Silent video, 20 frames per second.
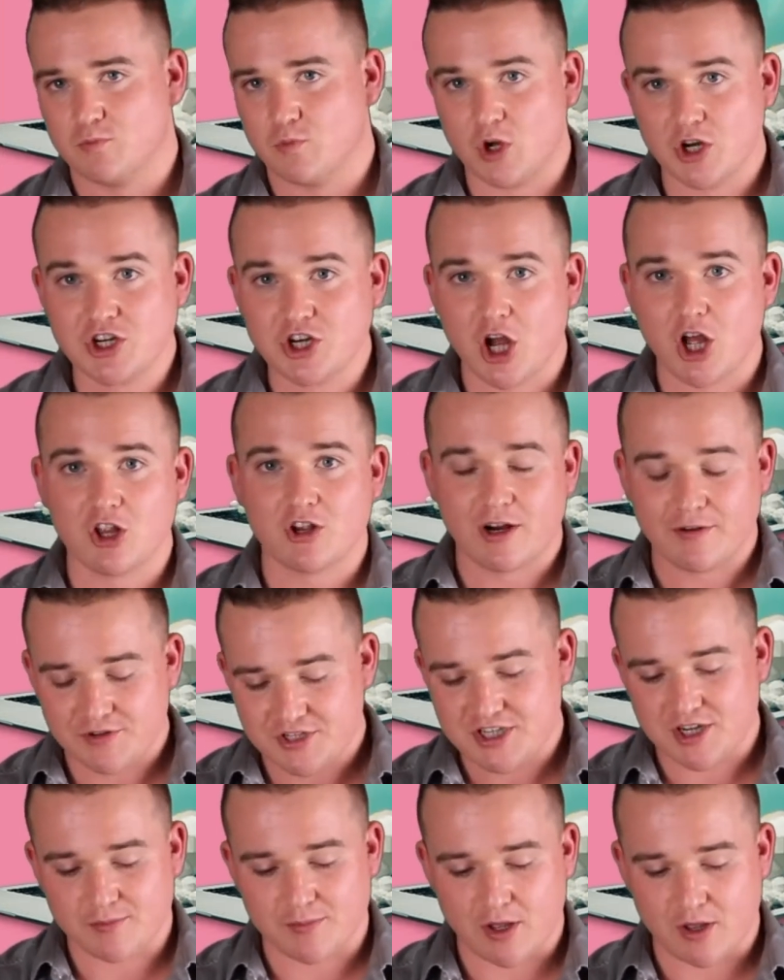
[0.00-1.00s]
one dollar every
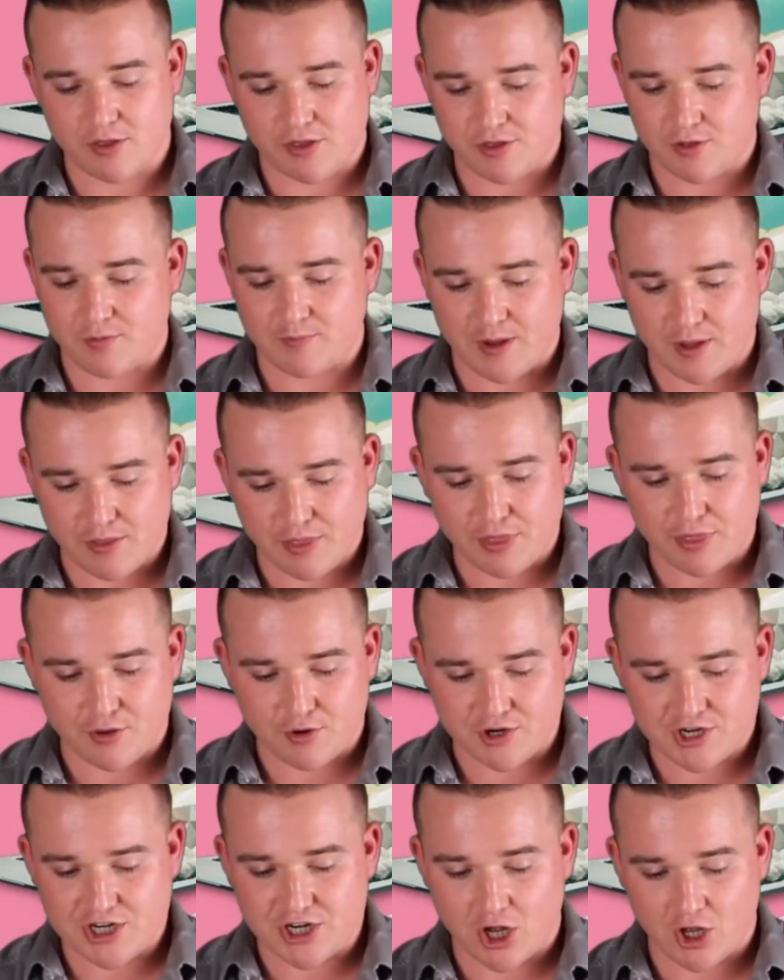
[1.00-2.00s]
single month, about
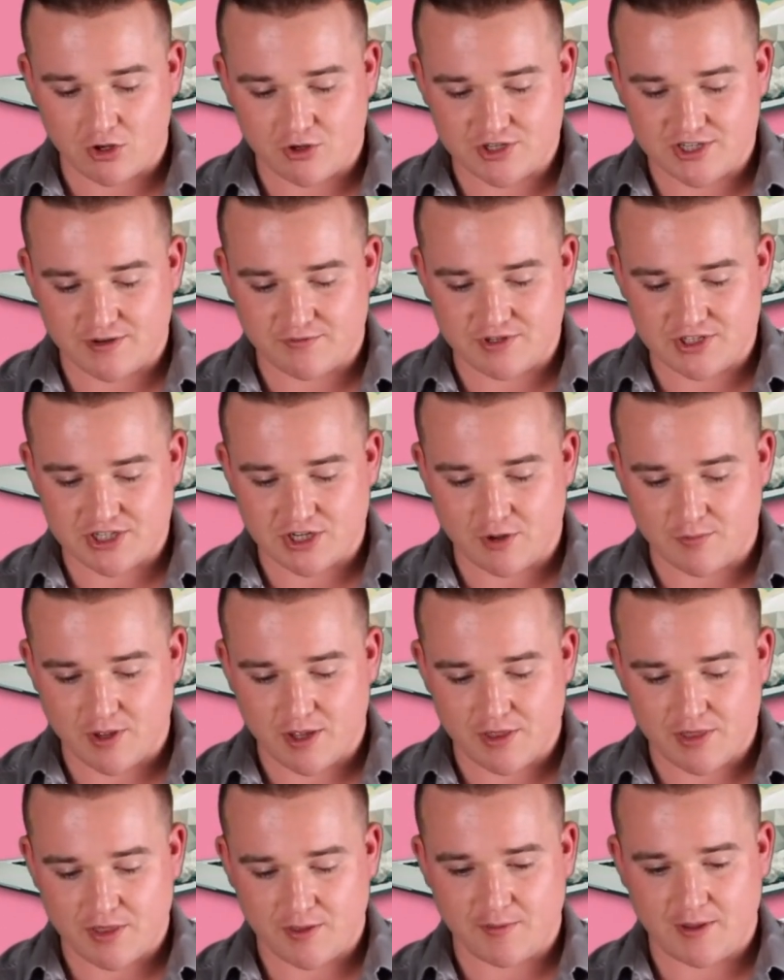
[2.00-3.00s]
thirty dollars every single
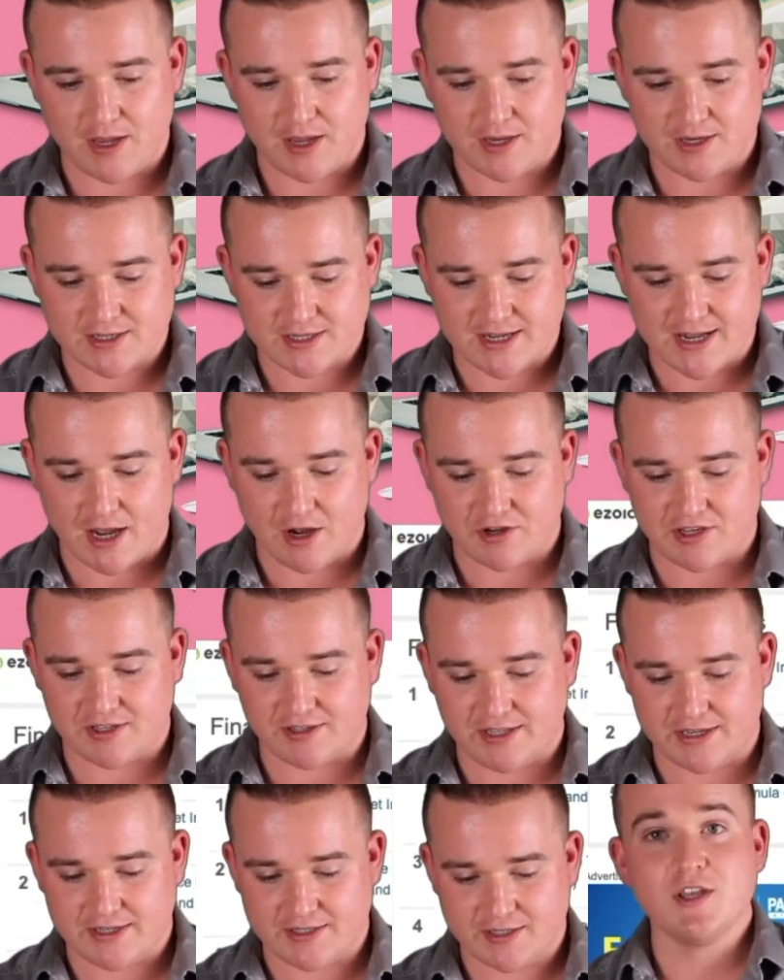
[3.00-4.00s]
month, and
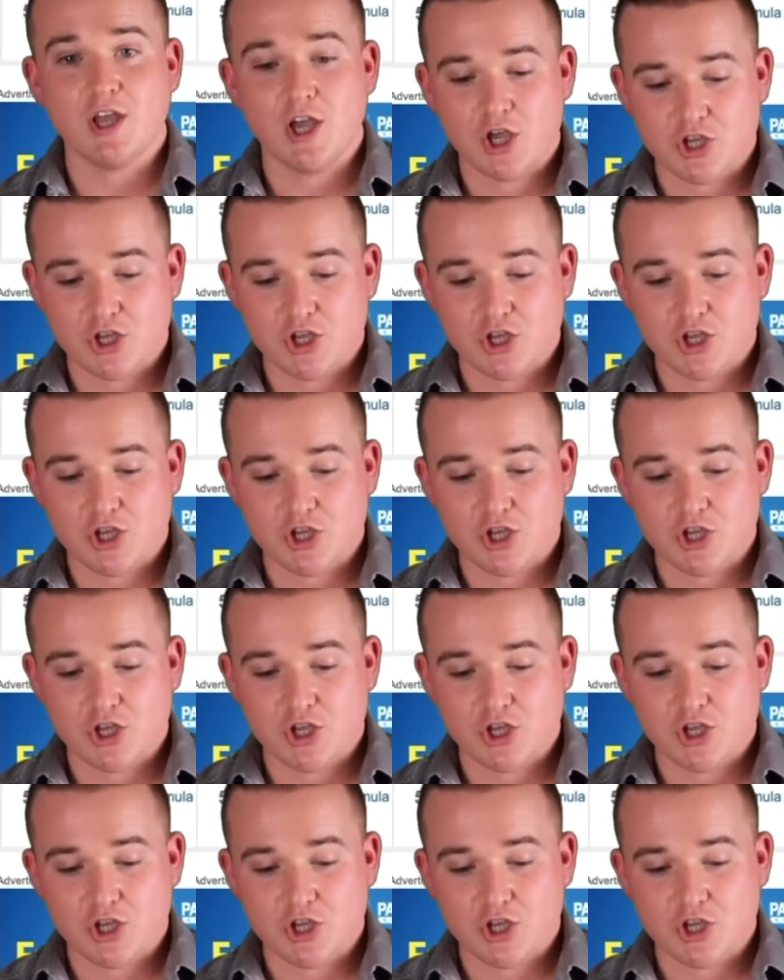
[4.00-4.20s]
calculate.